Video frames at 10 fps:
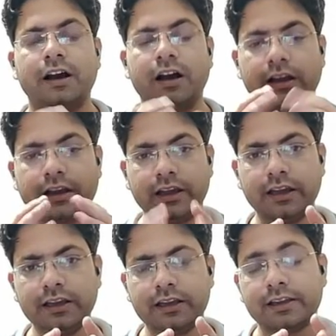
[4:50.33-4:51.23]

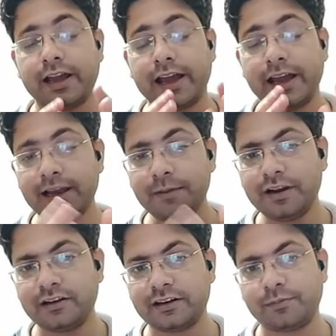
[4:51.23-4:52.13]
Again, the
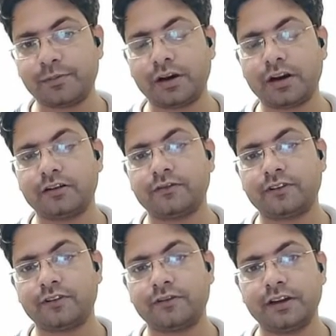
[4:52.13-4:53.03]
elementary part
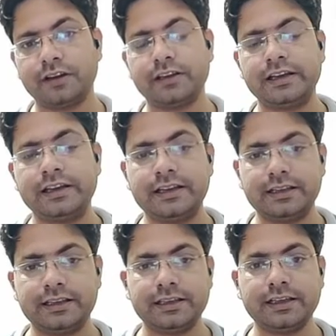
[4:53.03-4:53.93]
from where the
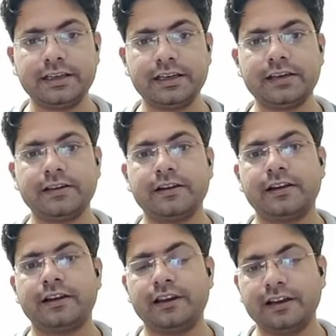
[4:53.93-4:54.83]
initial
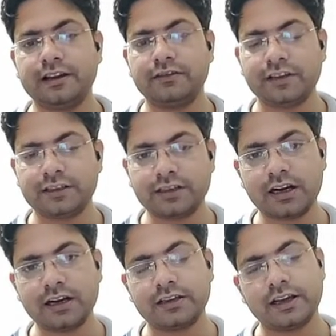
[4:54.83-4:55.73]
layers will
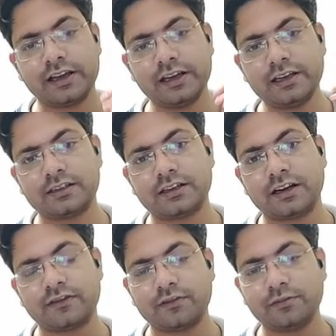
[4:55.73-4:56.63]
start, they again
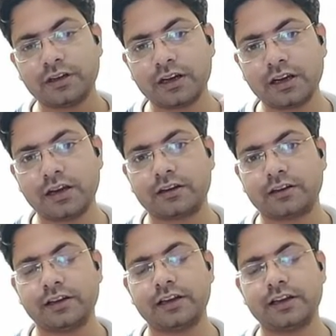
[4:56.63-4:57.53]
start from the color,
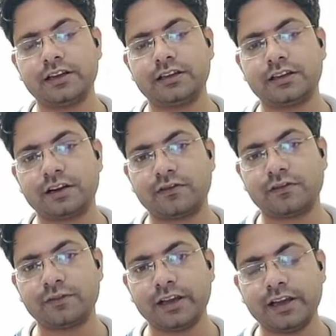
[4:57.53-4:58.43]
they again start
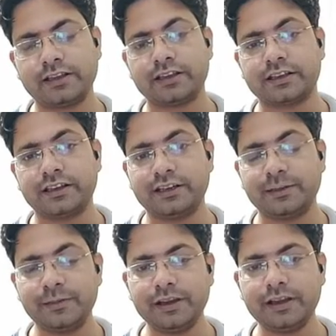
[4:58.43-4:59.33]
from the ages. It
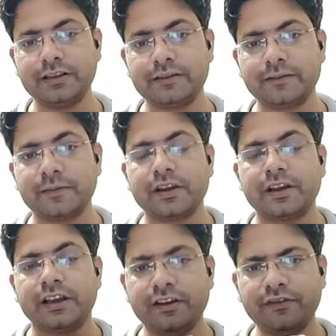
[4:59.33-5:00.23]
means
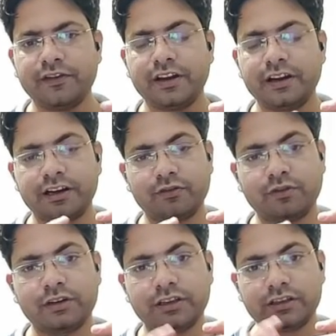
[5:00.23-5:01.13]
If a
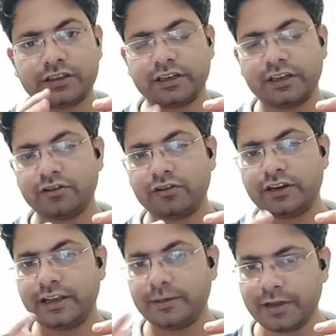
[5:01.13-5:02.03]
network is trained on
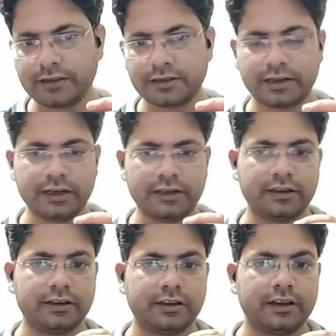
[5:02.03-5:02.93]
ImageNet,
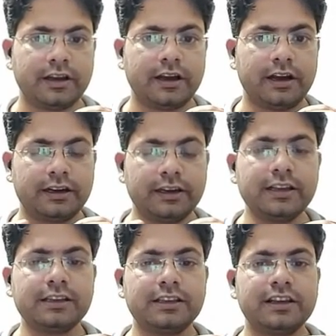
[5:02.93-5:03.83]
at
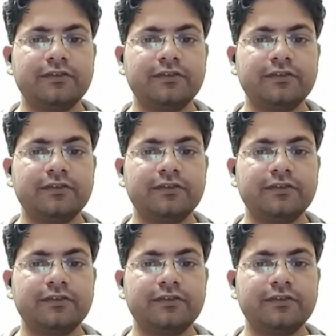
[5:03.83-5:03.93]
least their